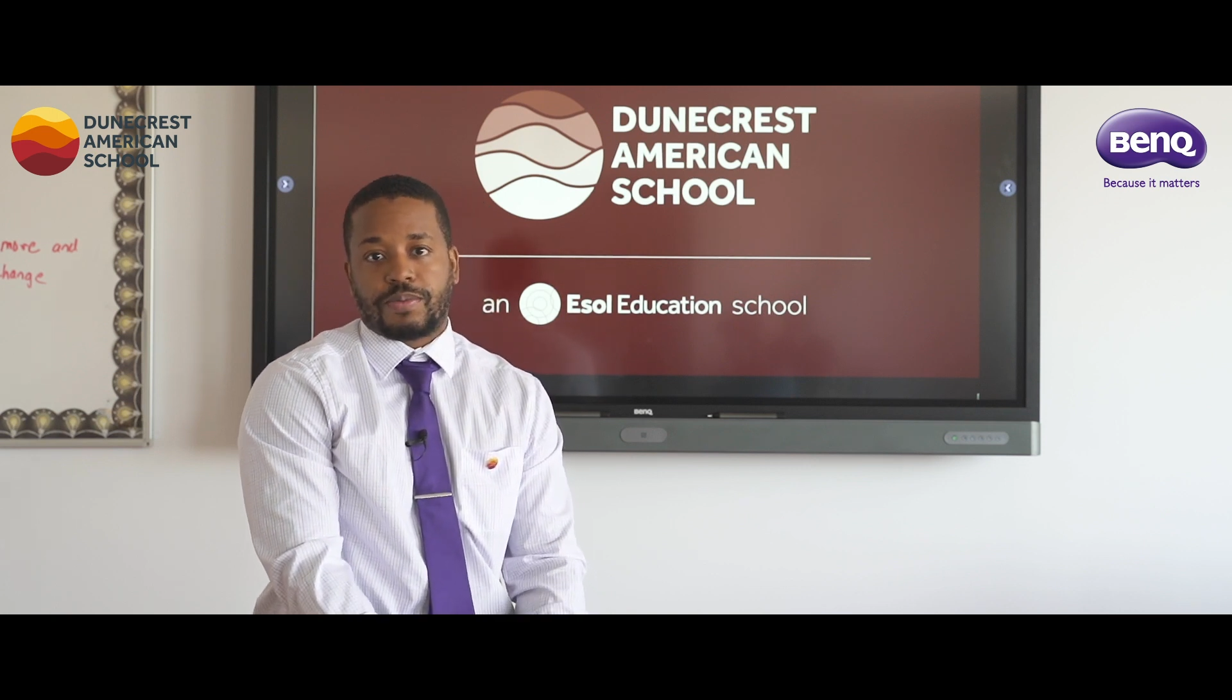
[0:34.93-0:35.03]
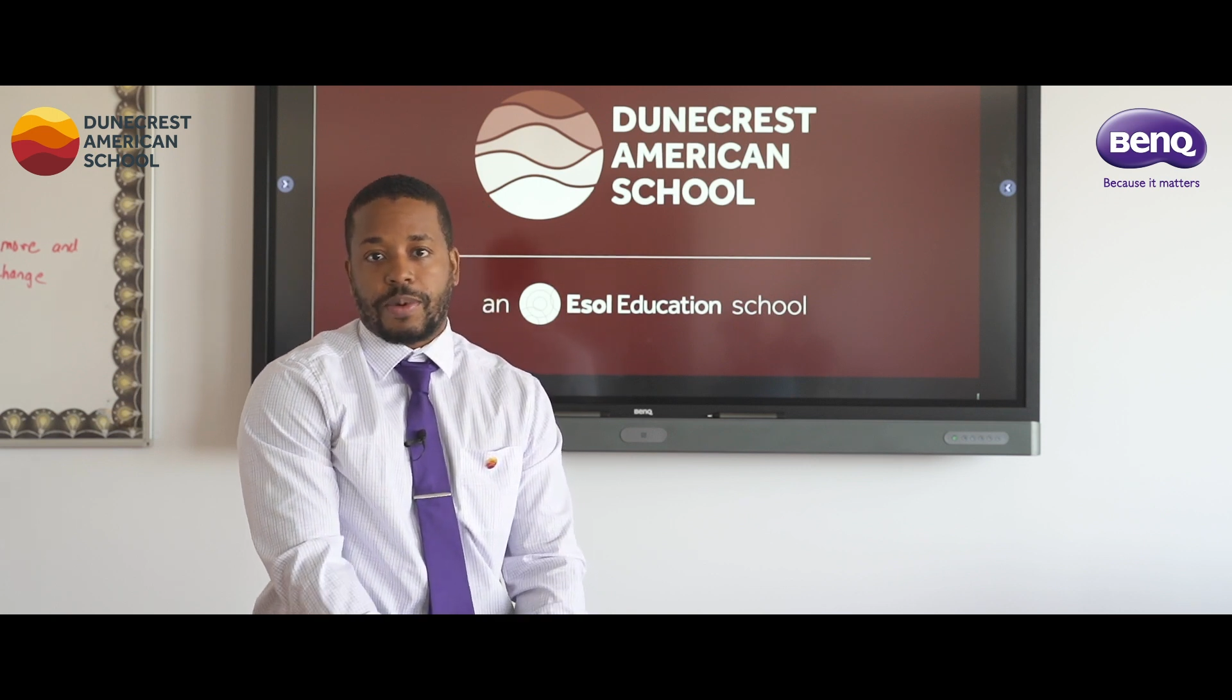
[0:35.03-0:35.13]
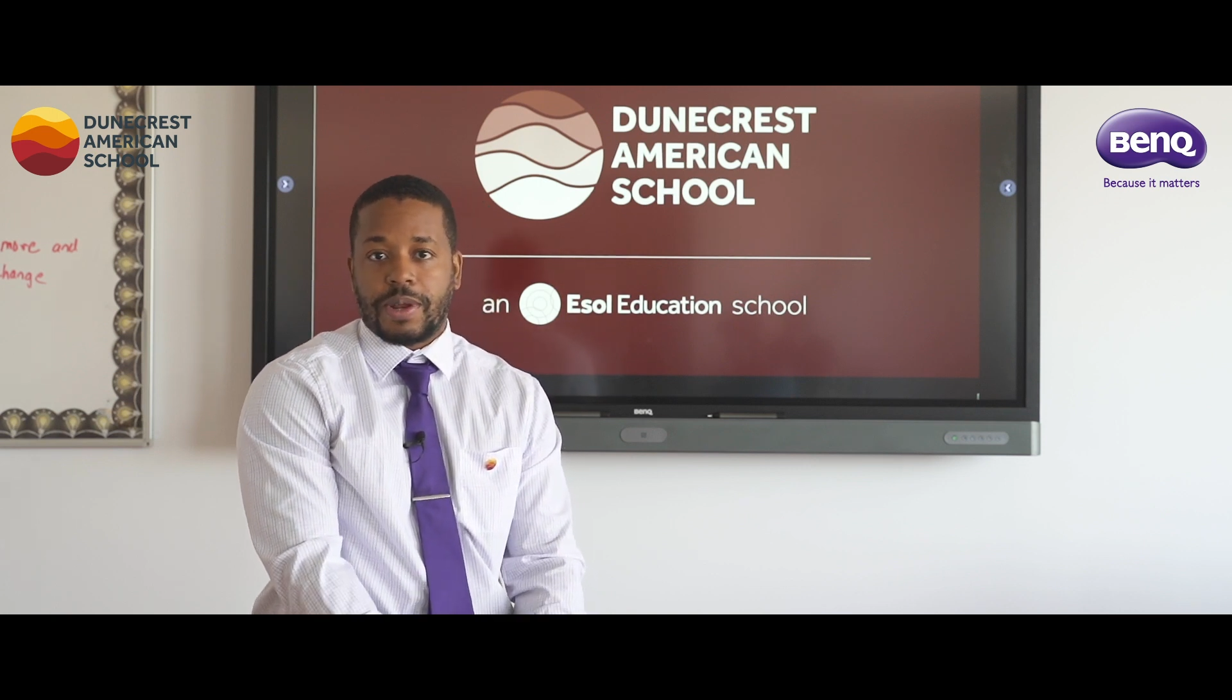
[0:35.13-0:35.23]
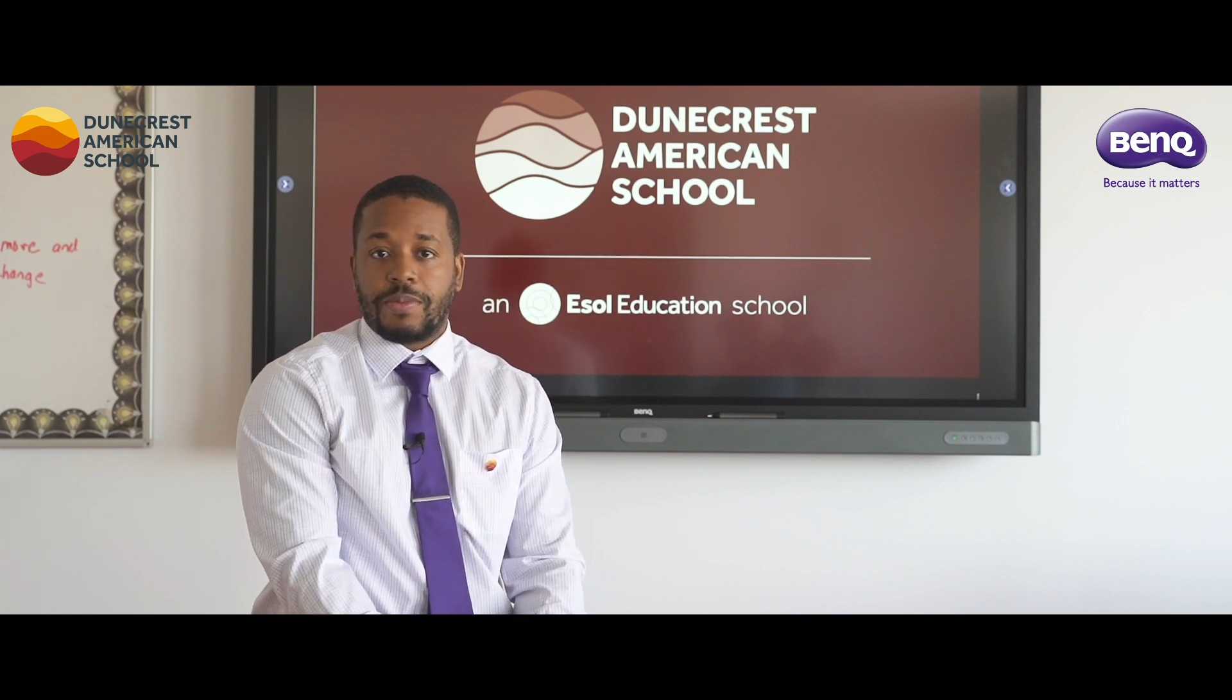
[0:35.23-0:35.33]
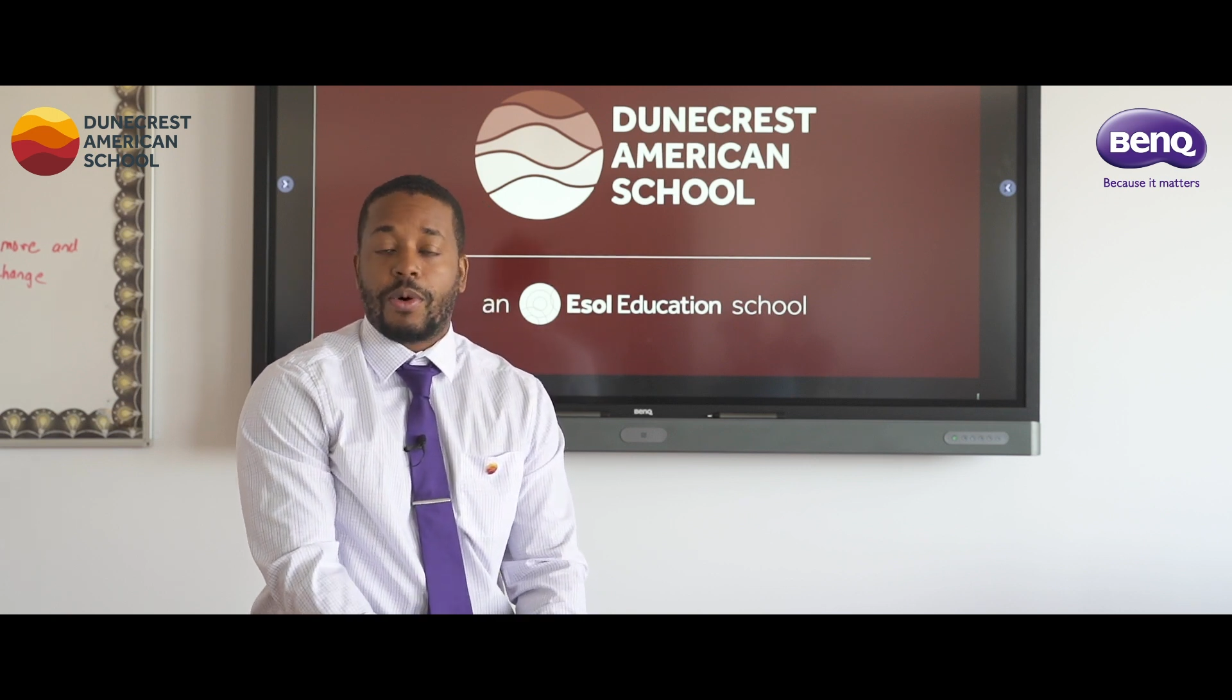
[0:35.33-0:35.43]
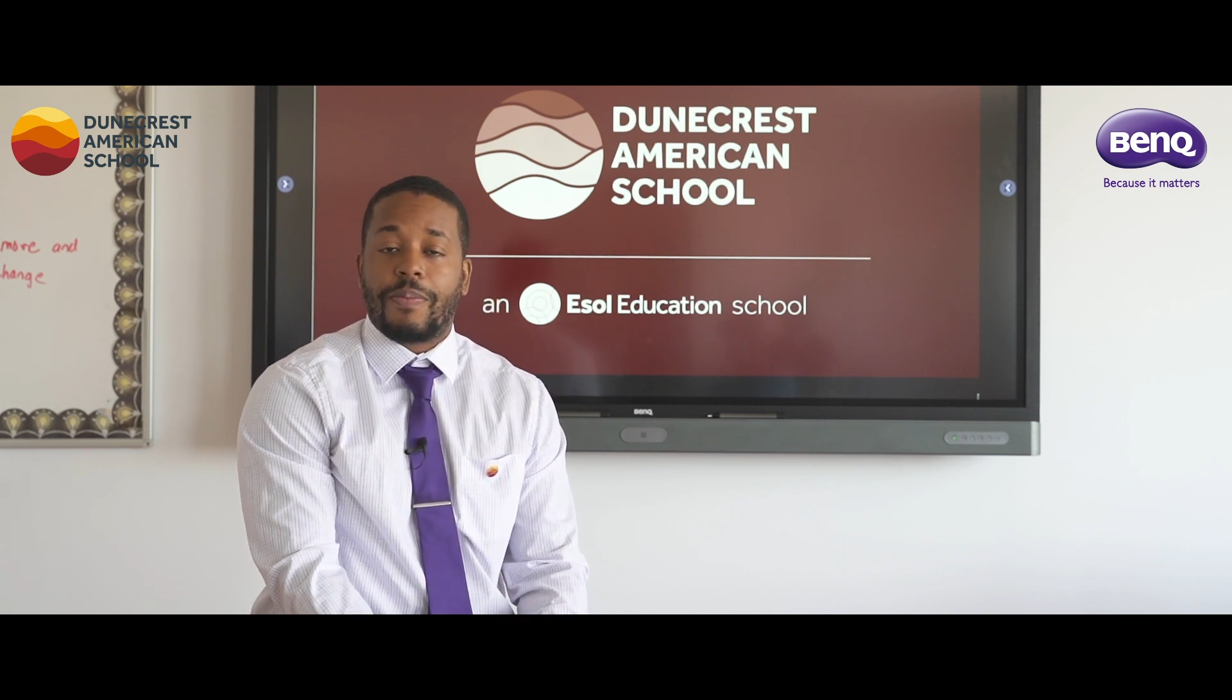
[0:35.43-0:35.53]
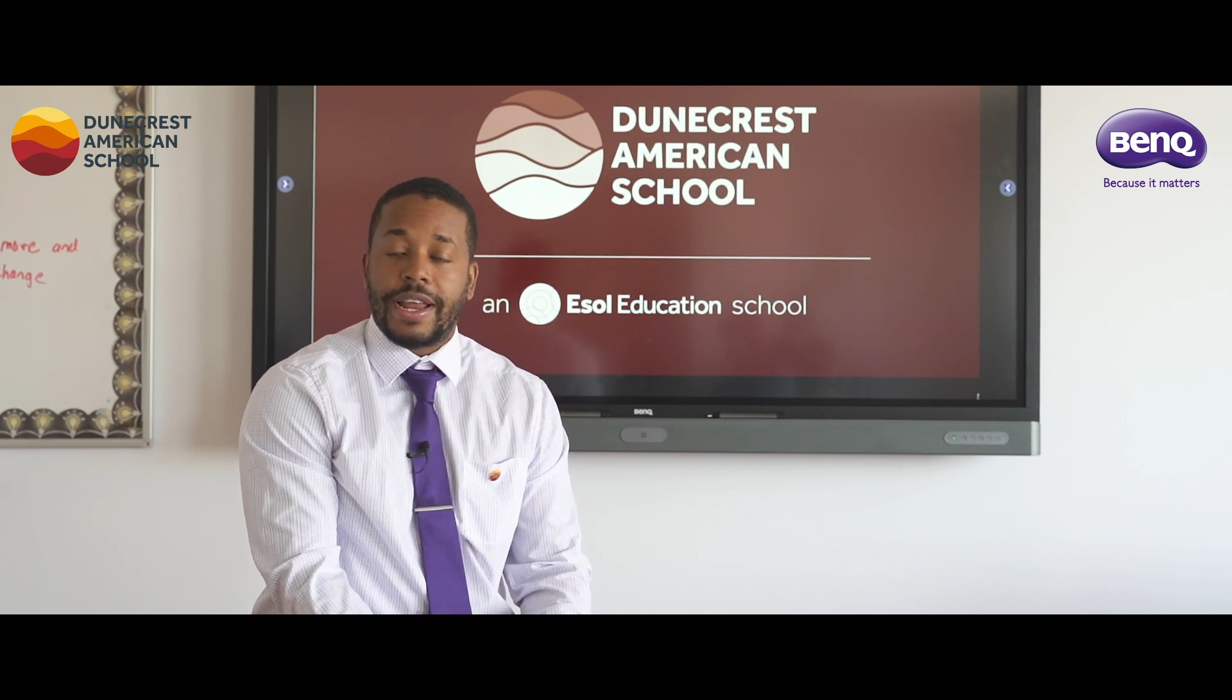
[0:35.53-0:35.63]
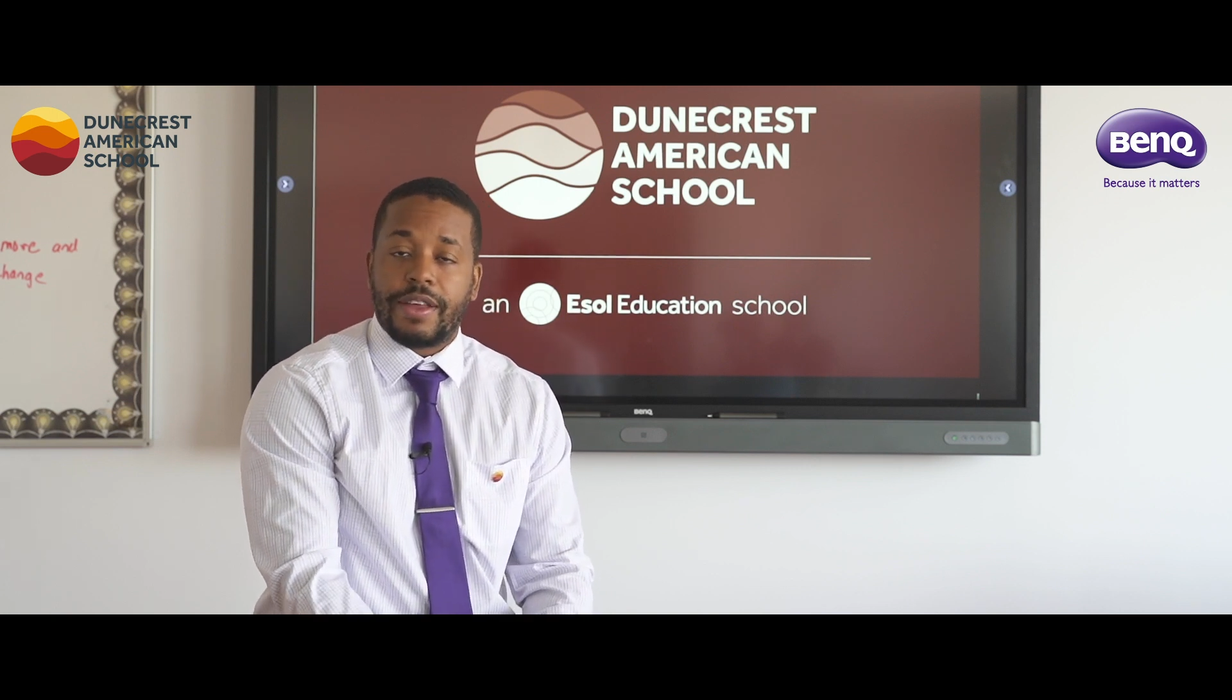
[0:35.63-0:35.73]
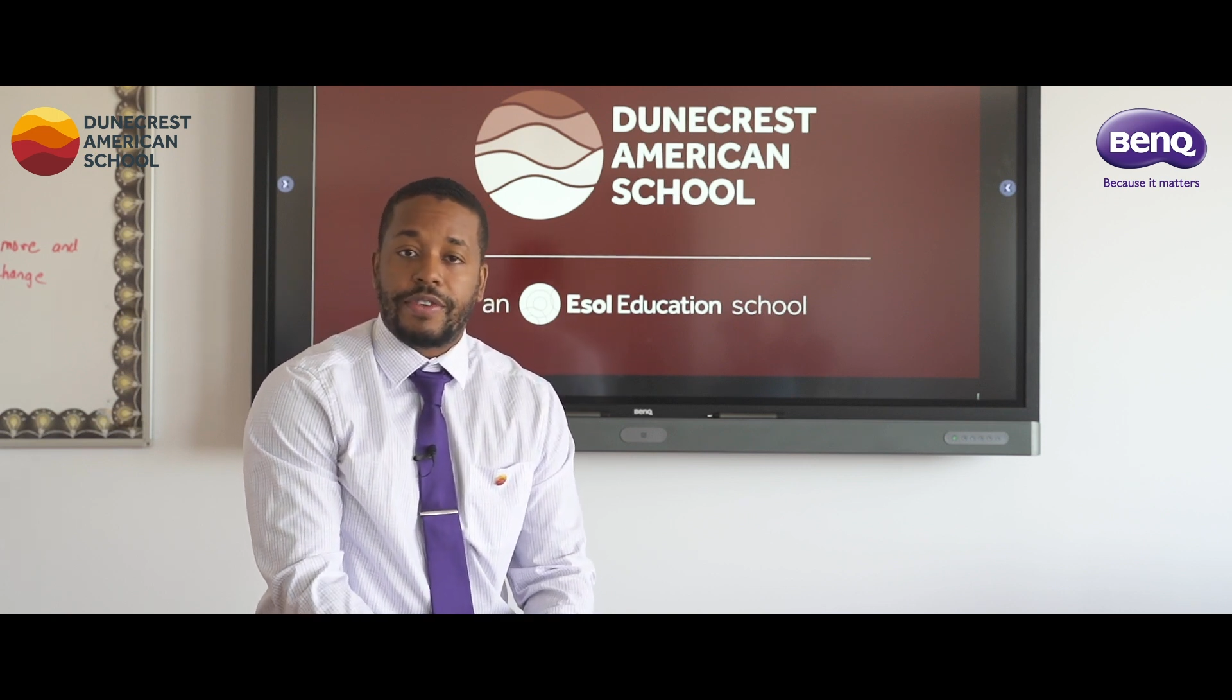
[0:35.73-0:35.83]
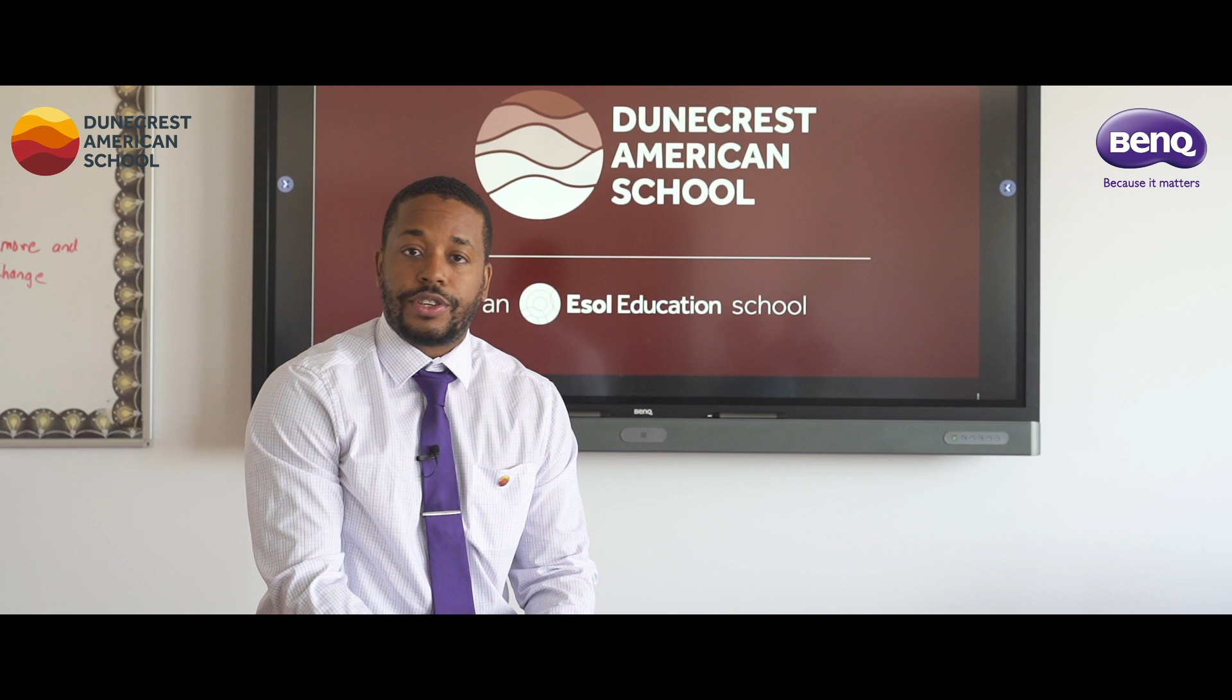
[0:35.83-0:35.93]
probably more
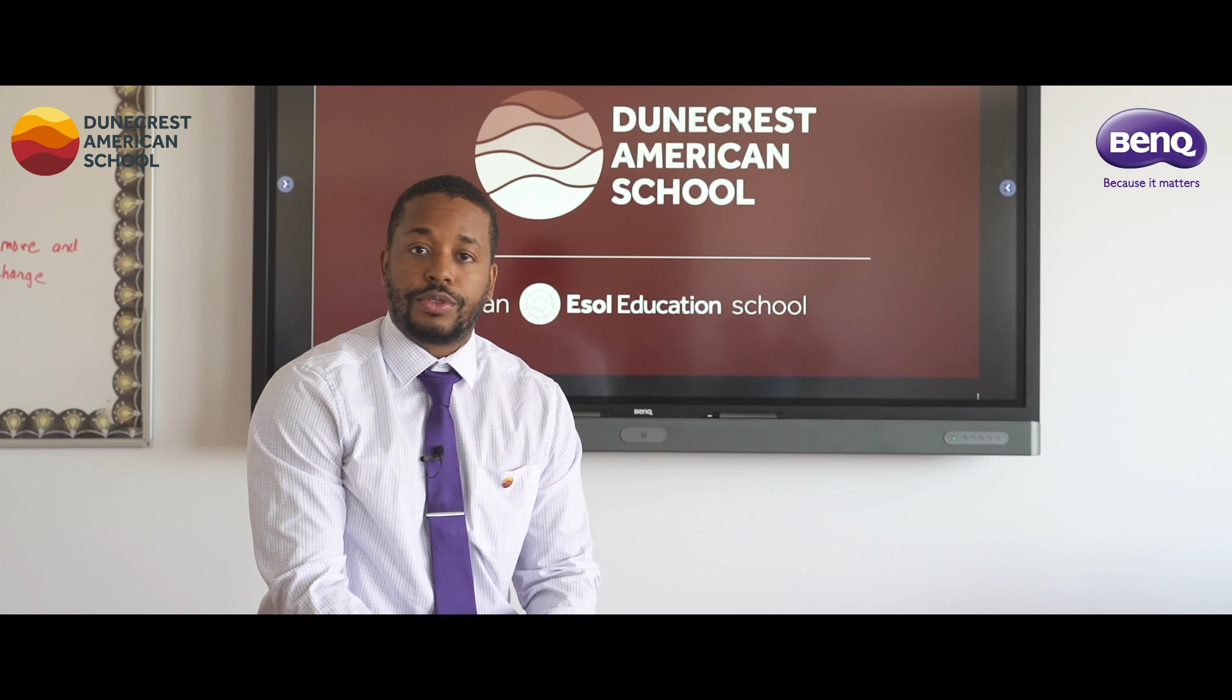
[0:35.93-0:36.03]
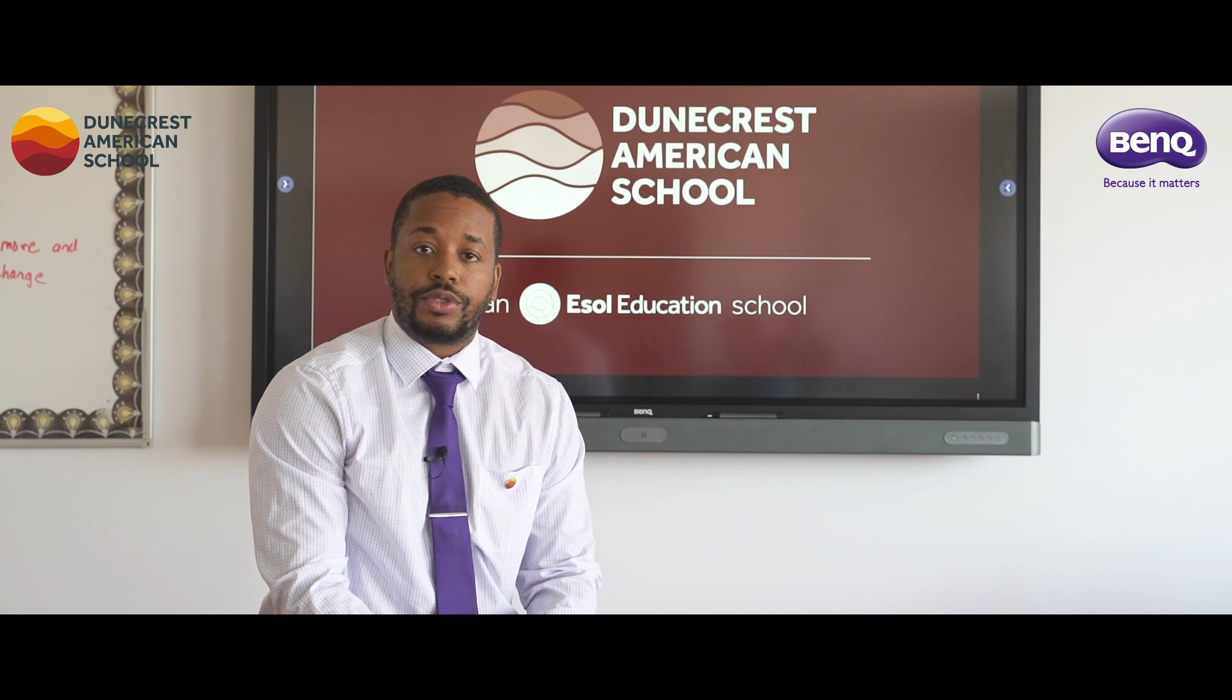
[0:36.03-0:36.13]
beneficial